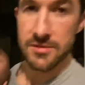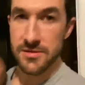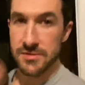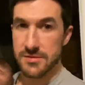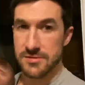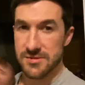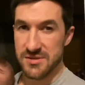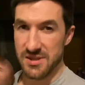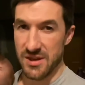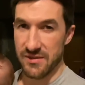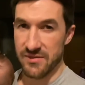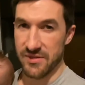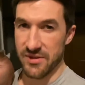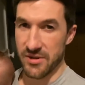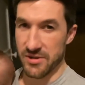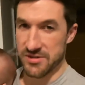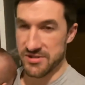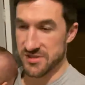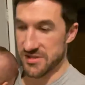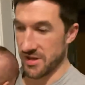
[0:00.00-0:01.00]
He's definitely
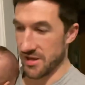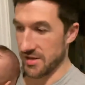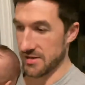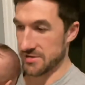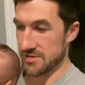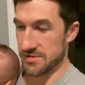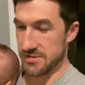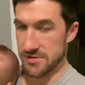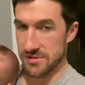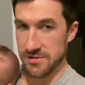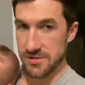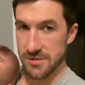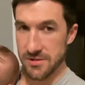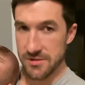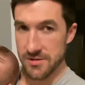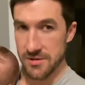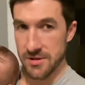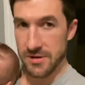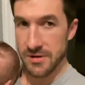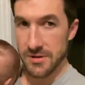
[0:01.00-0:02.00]
not shy, he's just,
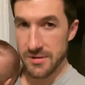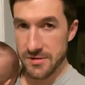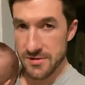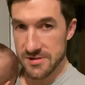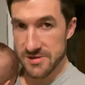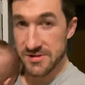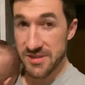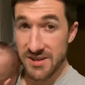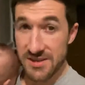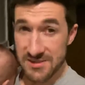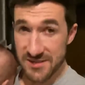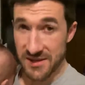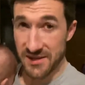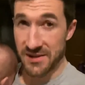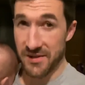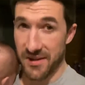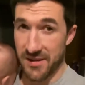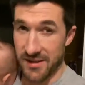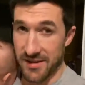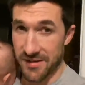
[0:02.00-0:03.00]
he's trying to
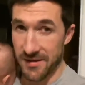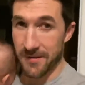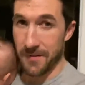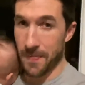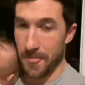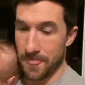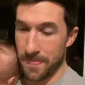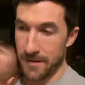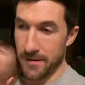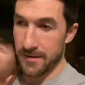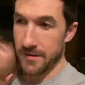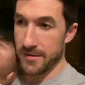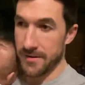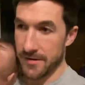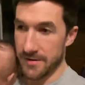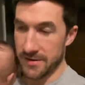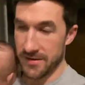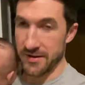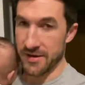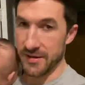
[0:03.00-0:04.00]
cry.
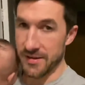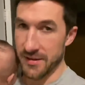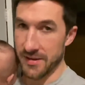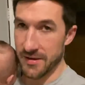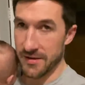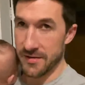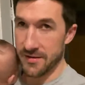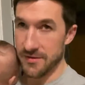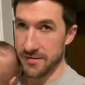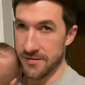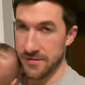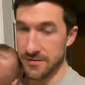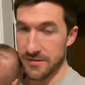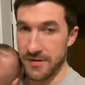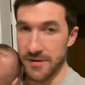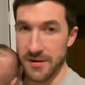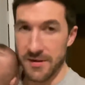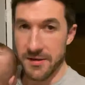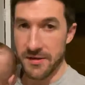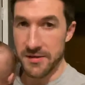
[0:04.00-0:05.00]
You hear that?
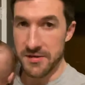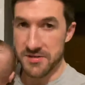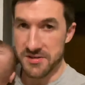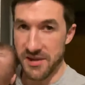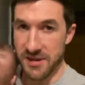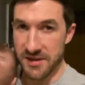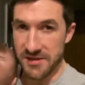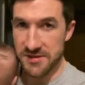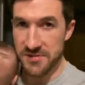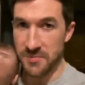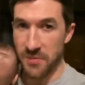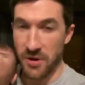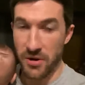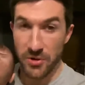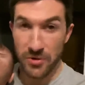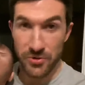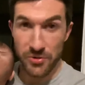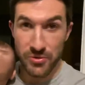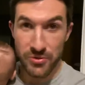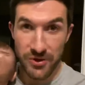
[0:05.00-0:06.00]
He's getting his bottle
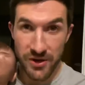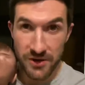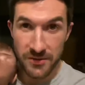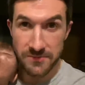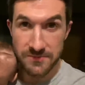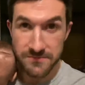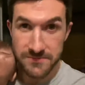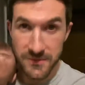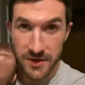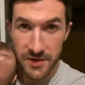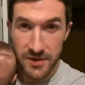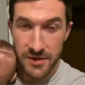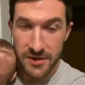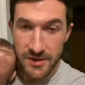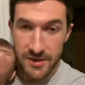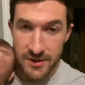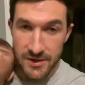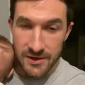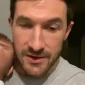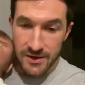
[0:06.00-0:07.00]
done now.
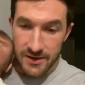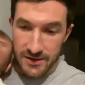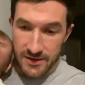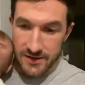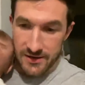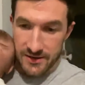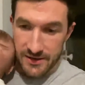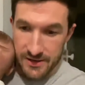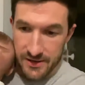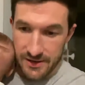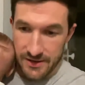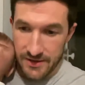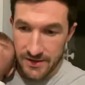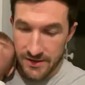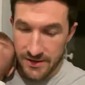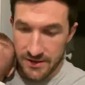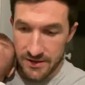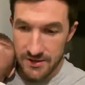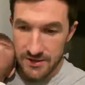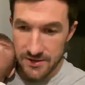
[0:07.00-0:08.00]
Uh,
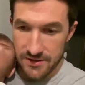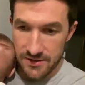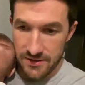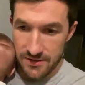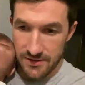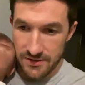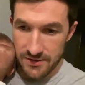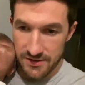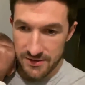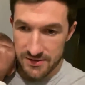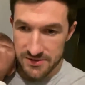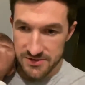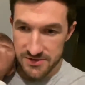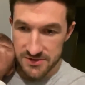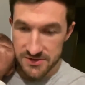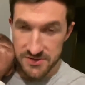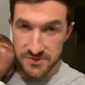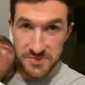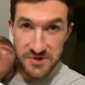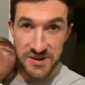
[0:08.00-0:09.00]

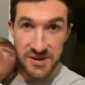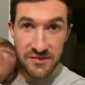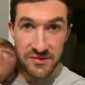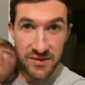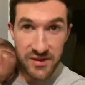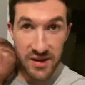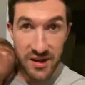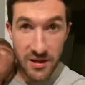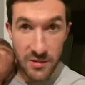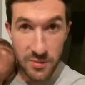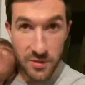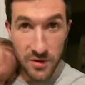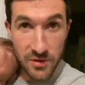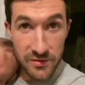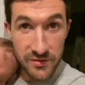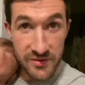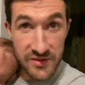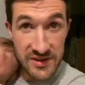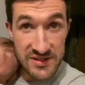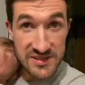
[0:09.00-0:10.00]
he's been having Calpol,
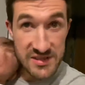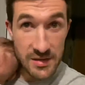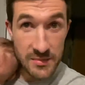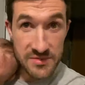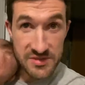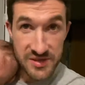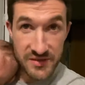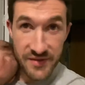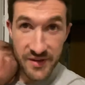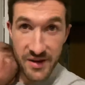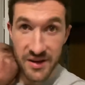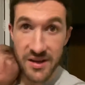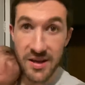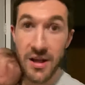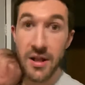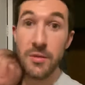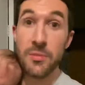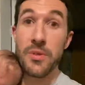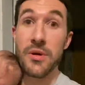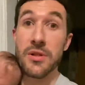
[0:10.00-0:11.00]
first time he's ever had
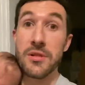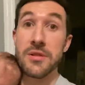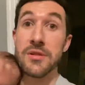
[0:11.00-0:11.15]
Calpol.